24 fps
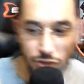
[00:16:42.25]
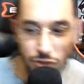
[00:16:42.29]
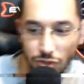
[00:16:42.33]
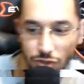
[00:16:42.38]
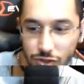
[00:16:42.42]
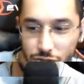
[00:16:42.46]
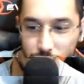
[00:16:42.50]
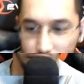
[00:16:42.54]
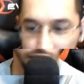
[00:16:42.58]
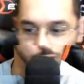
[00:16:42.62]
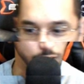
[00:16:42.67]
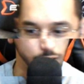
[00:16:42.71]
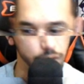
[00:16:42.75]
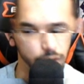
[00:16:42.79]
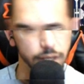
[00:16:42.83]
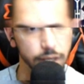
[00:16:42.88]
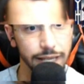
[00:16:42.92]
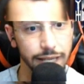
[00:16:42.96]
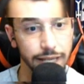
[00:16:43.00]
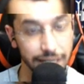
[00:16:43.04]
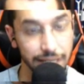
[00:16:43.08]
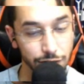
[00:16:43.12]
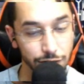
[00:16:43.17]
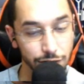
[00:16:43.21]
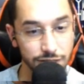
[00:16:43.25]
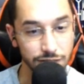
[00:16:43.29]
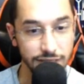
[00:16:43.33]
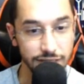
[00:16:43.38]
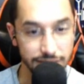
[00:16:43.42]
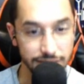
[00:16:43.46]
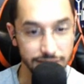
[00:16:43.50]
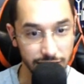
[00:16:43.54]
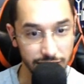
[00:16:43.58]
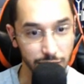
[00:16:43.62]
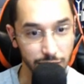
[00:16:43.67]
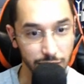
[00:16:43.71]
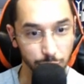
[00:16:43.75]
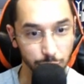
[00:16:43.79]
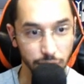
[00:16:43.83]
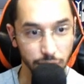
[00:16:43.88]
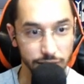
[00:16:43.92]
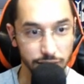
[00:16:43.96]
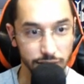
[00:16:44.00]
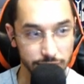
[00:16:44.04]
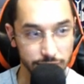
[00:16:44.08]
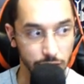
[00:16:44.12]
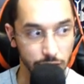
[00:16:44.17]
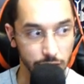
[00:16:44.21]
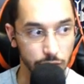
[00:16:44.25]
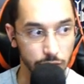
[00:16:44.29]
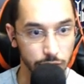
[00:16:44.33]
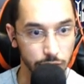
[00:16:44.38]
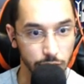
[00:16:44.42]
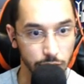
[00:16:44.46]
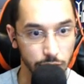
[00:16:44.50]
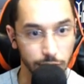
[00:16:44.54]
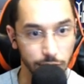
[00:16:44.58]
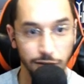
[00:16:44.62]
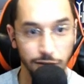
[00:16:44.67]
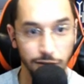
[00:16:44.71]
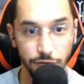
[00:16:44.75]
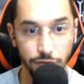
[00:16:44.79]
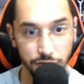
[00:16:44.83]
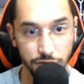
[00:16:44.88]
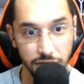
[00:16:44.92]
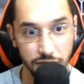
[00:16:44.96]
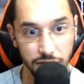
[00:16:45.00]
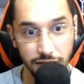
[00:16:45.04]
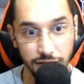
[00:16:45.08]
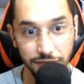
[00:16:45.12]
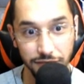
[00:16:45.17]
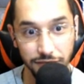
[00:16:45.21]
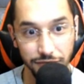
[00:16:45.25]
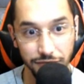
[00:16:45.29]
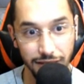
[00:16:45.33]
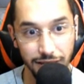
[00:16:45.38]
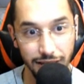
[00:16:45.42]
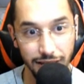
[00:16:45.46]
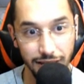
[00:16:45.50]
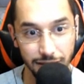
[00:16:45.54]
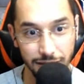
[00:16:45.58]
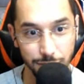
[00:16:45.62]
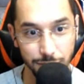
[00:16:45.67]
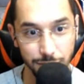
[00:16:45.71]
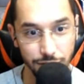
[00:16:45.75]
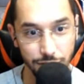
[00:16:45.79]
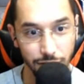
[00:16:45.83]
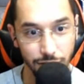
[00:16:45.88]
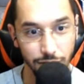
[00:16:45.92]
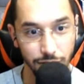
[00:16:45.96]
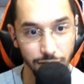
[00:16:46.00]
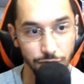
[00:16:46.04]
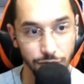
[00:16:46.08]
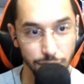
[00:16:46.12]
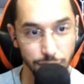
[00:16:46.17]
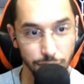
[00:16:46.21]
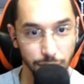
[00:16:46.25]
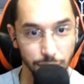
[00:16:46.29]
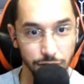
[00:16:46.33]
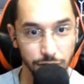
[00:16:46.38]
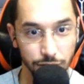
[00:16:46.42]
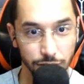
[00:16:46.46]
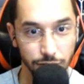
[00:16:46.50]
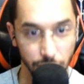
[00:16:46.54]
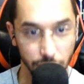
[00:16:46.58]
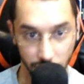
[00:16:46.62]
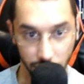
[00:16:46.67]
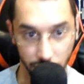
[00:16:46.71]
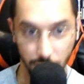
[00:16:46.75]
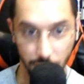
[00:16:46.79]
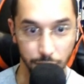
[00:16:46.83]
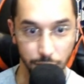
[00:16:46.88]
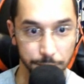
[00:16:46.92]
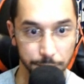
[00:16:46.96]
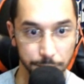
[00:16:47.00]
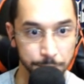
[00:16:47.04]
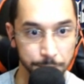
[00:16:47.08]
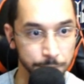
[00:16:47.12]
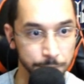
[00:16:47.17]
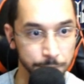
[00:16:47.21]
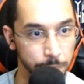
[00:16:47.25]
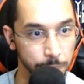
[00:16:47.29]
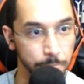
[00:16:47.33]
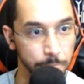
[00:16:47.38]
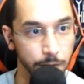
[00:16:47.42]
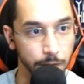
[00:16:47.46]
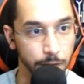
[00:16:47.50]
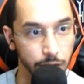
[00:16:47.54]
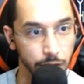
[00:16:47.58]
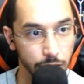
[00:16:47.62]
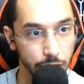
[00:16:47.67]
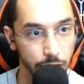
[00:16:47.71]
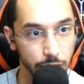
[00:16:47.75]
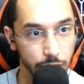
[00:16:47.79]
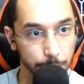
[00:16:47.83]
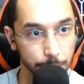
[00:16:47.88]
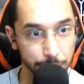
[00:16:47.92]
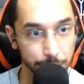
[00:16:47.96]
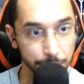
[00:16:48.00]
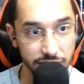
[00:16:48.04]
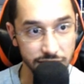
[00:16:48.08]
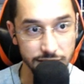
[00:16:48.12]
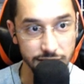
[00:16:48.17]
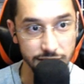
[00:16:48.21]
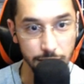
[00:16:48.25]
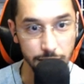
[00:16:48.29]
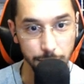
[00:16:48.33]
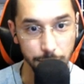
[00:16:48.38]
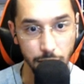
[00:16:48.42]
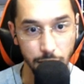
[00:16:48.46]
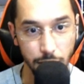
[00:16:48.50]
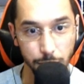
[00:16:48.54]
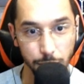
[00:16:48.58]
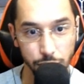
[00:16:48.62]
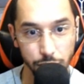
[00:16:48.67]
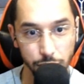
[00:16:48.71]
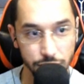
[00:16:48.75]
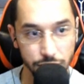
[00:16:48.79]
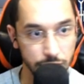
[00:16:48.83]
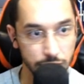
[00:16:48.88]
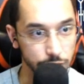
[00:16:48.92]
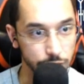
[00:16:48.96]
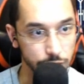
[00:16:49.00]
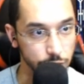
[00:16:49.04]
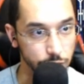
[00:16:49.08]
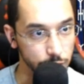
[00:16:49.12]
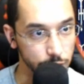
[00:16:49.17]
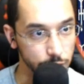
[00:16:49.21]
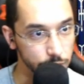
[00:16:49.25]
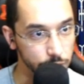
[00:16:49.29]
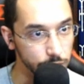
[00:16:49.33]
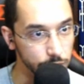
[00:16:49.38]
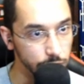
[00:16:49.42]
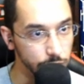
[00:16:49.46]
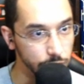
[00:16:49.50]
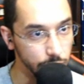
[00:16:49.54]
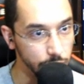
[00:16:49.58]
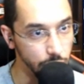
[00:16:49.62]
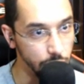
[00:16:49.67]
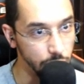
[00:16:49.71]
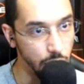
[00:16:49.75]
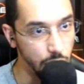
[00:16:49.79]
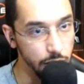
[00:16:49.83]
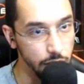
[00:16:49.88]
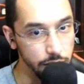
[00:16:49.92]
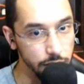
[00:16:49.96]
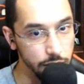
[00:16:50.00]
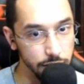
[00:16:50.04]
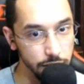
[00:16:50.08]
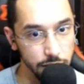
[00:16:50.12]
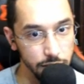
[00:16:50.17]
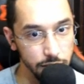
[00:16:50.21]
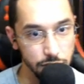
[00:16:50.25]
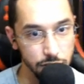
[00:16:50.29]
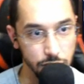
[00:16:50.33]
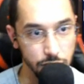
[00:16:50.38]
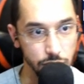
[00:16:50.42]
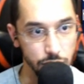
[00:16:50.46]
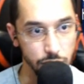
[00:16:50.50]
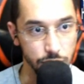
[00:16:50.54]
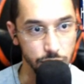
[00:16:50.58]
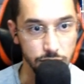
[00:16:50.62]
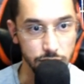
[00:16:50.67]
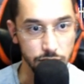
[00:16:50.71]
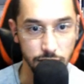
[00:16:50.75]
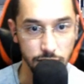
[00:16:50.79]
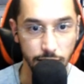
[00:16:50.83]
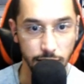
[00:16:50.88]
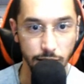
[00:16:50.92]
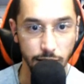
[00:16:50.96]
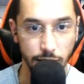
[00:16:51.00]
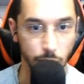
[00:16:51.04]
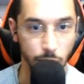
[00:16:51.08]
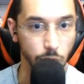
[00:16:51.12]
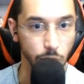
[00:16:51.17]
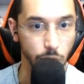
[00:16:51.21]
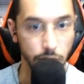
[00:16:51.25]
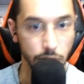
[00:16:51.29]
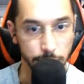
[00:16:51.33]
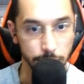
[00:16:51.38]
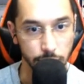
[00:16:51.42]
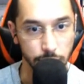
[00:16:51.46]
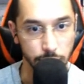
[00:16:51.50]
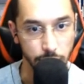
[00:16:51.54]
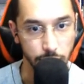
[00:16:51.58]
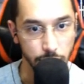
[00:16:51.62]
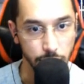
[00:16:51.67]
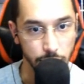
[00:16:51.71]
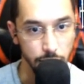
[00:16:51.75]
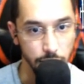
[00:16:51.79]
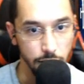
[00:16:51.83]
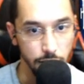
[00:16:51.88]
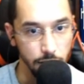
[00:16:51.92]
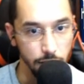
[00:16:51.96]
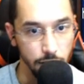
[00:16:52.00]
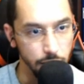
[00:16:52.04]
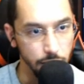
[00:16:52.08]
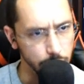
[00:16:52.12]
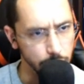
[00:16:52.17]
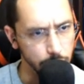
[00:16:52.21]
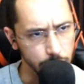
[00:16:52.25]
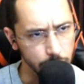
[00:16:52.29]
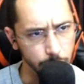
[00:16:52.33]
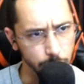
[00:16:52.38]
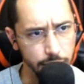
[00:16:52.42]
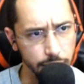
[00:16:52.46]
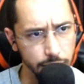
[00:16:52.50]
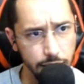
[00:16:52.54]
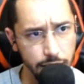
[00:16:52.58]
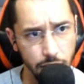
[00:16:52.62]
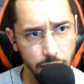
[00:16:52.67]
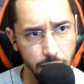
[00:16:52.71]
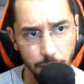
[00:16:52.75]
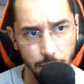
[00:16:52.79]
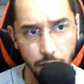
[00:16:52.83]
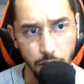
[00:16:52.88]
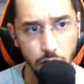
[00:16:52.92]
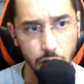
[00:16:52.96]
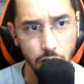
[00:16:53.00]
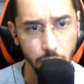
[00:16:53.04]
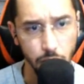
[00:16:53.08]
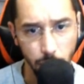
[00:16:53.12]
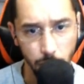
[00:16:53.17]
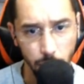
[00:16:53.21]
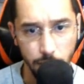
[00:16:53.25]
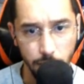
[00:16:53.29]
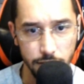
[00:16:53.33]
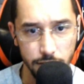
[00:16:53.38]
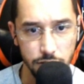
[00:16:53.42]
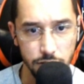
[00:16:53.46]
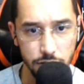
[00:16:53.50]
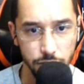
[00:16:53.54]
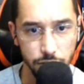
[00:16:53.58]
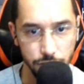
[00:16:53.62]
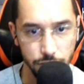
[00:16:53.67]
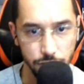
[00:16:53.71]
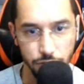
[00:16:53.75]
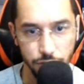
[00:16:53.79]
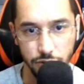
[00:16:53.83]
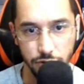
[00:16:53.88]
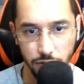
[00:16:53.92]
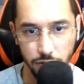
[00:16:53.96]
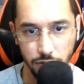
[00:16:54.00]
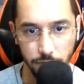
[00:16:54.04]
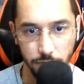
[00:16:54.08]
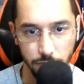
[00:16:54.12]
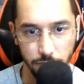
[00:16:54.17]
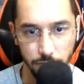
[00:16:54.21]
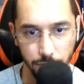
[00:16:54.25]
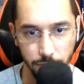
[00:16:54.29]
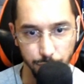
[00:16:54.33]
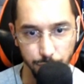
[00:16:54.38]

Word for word: Yes. Here's the deck breakdown for the King of Games for the month of November. Beast King Barbaros at 2, Guardian Eatos at 1. We had Amano-Iwato, which is the